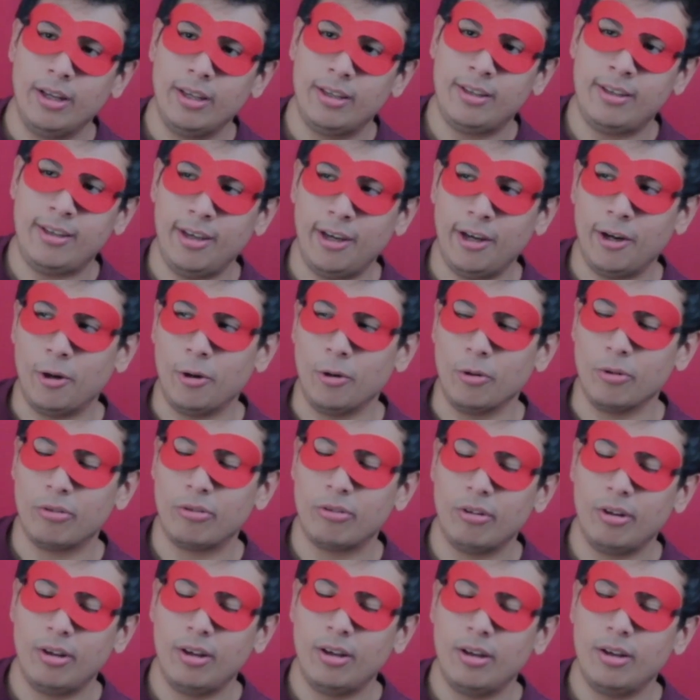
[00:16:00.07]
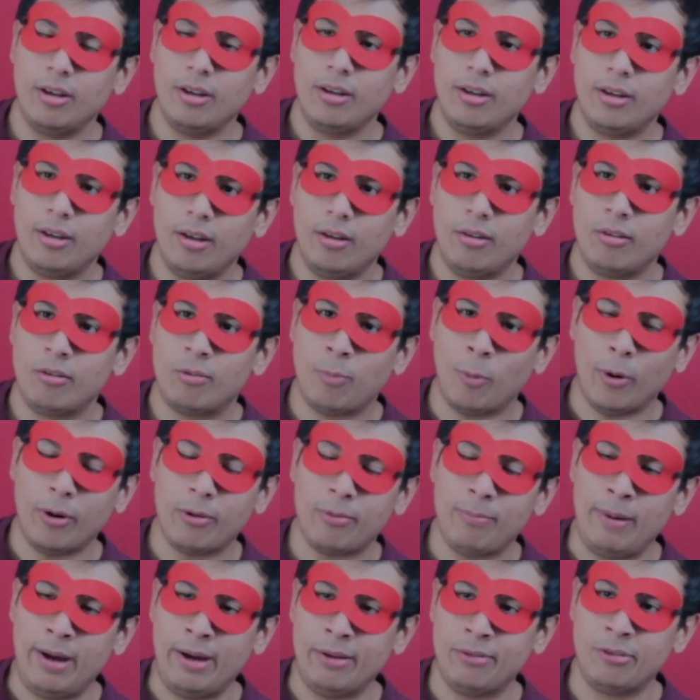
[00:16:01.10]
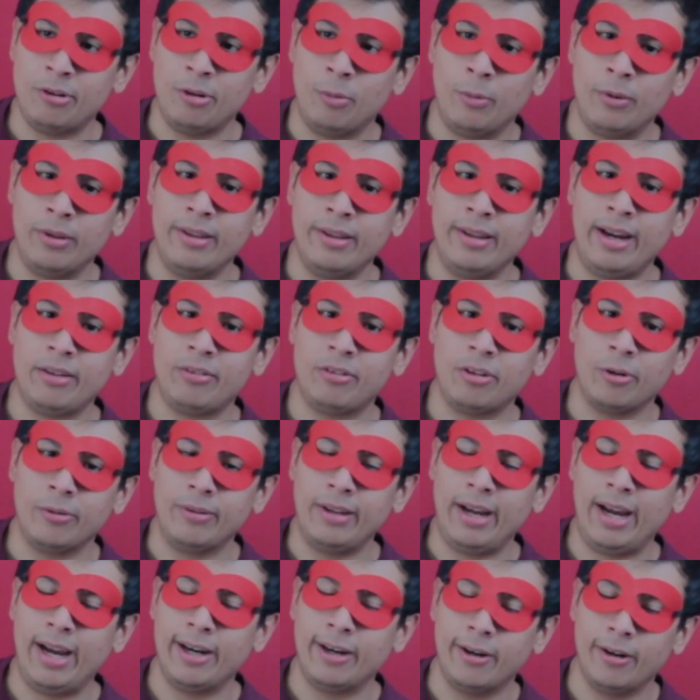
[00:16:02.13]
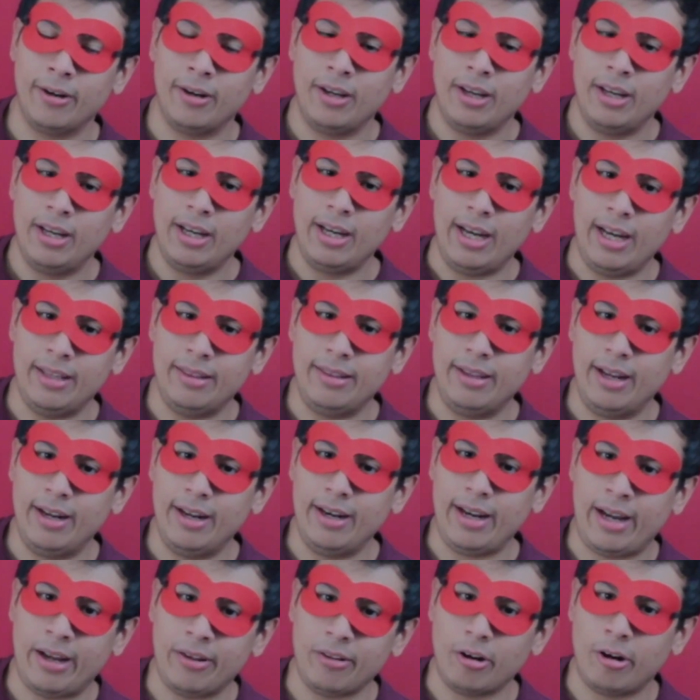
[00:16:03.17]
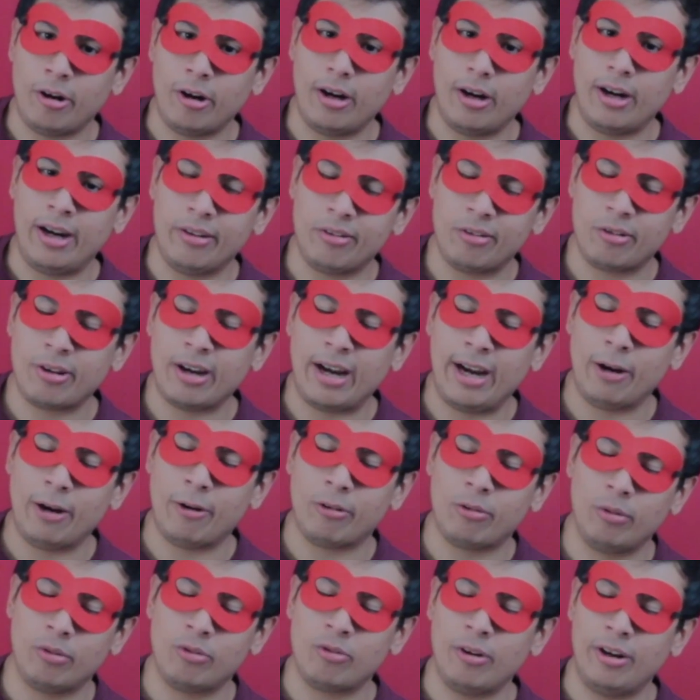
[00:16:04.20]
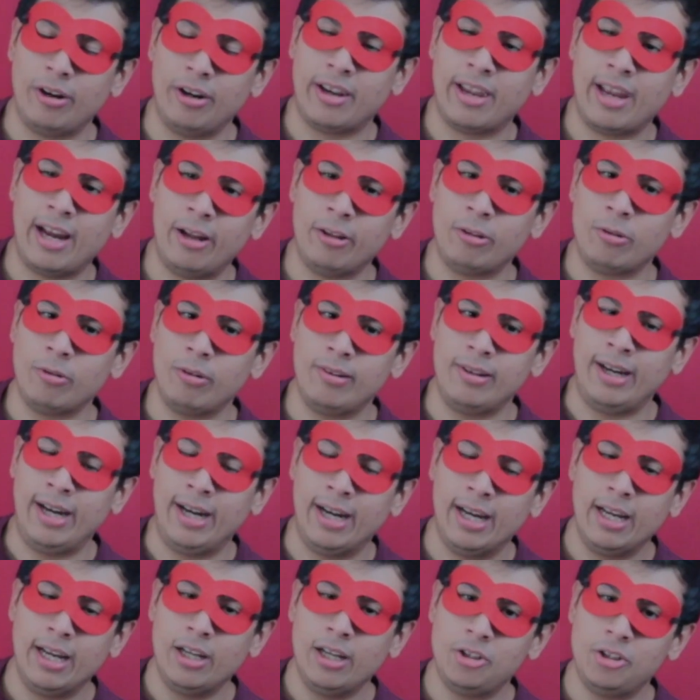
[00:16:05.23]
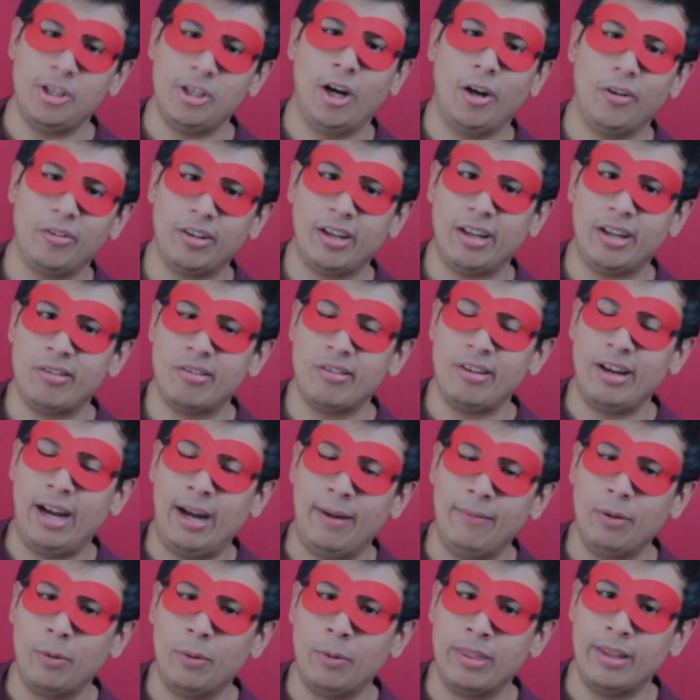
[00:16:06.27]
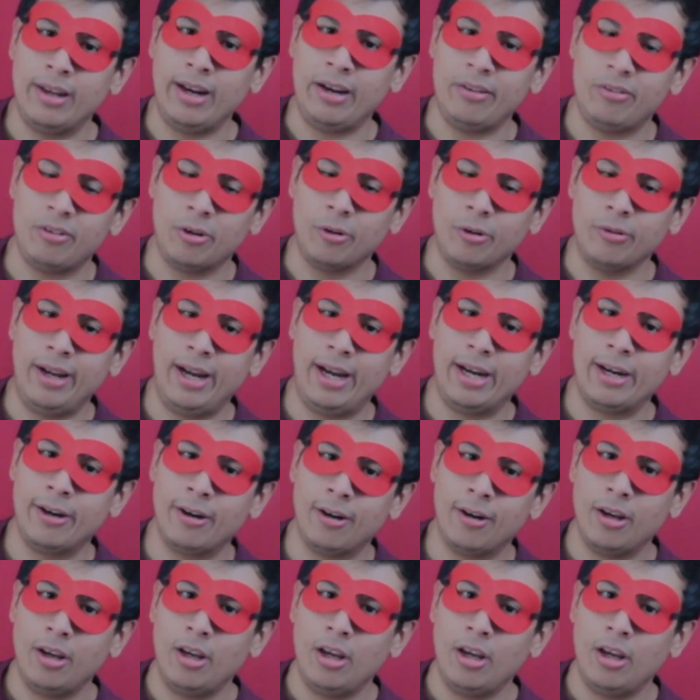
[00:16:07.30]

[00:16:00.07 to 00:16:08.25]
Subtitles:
kills Sportsmaster with an icicle dagger. And then as Tigress was trying to counterattack, she also gets stabbed with an icicle dagger.